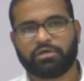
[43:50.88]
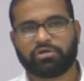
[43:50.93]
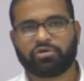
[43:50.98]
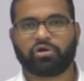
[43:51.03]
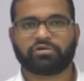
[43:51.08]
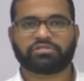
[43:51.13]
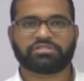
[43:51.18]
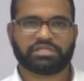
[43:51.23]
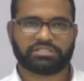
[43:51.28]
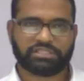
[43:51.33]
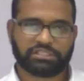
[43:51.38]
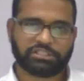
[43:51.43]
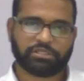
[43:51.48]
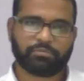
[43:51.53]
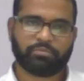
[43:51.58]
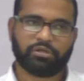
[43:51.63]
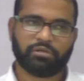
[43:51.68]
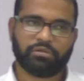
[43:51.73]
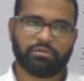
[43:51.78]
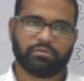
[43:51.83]
not
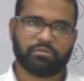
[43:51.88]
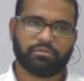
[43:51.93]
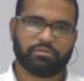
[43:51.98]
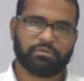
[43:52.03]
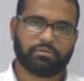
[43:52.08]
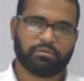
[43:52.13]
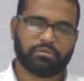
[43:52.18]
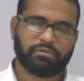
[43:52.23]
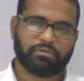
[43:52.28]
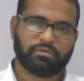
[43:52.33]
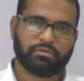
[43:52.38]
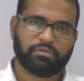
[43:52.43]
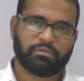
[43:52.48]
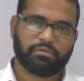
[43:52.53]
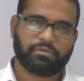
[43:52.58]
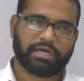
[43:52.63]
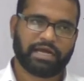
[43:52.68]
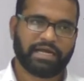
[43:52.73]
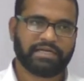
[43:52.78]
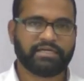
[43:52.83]
suggestible
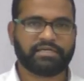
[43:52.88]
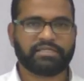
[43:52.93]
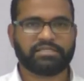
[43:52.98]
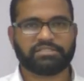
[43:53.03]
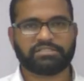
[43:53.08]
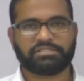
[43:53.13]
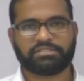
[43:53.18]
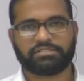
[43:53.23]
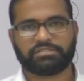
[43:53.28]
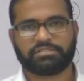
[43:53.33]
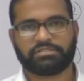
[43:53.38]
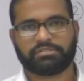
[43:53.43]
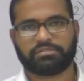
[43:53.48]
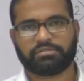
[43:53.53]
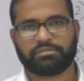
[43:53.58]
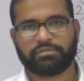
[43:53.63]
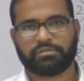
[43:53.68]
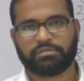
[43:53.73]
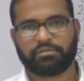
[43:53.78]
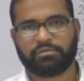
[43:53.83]
and it
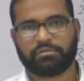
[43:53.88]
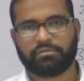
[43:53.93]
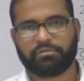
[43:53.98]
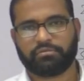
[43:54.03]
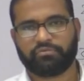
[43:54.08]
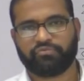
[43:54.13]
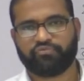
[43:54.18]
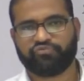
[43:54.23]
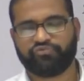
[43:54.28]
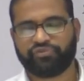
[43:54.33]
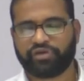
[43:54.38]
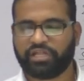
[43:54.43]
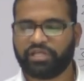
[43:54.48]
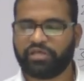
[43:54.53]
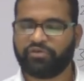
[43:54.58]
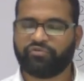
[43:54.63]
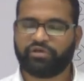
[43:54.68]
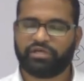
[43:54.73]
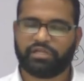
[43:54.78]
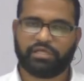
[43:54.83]
is
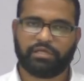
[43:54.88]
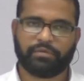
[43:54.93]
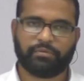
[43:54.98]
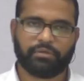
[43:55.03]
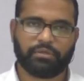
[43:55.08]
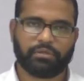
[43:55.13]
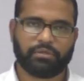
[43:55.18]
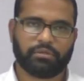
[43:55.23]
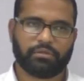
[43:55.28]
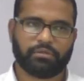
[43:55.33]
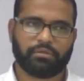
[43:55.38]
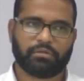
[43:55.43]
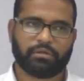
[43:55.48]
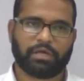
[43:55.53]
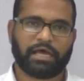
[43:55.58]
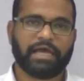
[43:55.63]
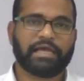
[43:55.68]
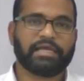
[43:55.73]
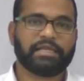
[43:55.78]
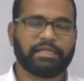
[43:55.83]
very very
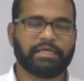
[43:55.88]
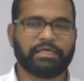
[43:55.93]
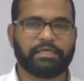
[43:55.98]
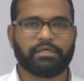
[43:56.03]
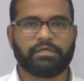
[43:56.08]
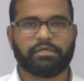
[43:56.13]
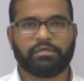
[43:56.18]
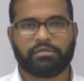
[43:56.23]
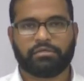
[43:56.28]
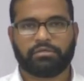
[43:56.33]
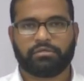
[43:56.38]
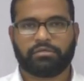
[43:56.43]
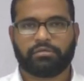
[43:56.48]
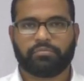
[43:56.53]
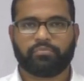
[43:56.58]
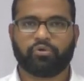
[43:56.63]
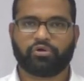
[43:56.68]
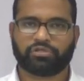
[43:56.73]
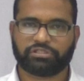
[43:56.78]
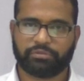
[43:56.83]
highly
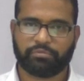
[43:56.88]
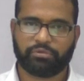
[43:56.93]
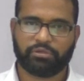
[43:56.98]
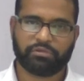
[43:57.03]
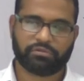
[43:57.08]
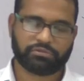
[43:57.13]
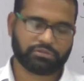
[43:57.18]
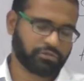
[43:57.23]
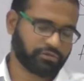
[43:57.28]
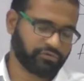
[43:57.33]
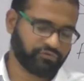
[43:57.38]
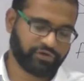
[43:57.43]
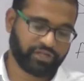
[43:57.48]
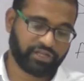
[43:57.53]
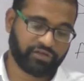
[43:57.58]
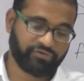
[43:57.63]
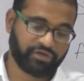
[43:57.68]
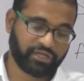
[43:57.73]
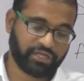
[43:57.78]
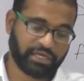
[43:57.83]
possible, sorry,
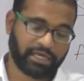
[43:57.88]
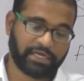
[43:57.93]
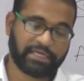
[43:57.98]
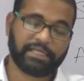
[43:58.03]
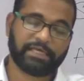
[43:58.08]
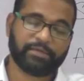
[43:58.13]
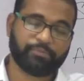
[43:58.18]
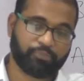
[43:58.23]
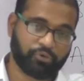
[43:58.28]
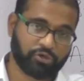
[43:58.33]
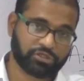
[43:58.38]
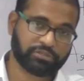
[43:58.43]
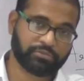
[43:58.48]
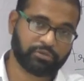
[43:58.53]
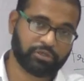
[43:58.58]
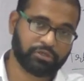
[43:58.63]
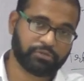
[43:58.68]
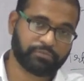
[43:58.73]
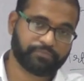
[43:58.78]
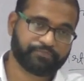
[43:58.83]
very, very highly
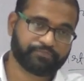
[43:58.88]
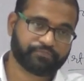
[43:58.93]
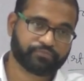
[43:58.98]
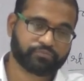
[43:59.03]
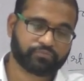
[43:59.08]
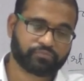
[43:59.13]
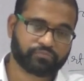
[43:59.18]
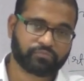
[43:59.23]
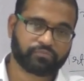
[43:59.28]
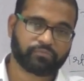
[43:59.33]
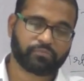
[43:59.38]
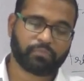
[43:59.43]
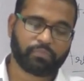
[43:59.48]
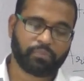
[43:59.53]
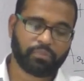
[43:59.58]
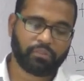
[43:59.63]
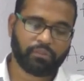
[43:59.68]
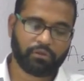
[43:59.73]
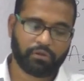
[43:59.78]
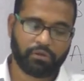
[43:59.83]
impossible
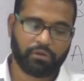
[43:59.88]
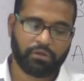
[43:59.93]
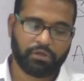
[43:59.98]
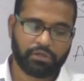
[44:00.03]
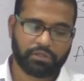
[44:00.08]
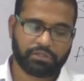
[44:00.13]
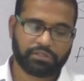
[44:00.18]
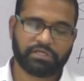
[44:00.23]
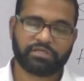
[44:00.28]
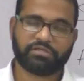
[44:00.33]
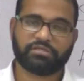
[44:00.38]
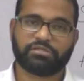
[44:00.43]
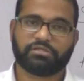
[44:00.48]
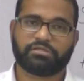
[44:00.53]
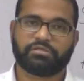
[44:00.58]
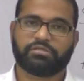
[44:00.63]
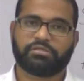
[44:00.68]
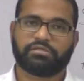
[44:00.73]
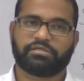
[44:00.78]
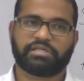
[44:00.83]
that
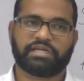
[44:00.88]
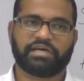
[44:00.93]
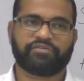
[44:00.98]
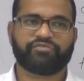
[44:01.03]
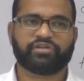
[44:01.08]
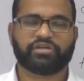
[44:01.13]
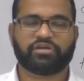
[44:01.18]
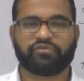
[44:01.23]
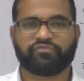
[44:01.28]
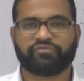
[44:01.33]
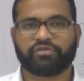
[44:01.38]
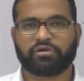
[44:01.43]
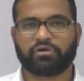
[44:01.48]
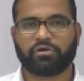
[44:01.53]
drafting of the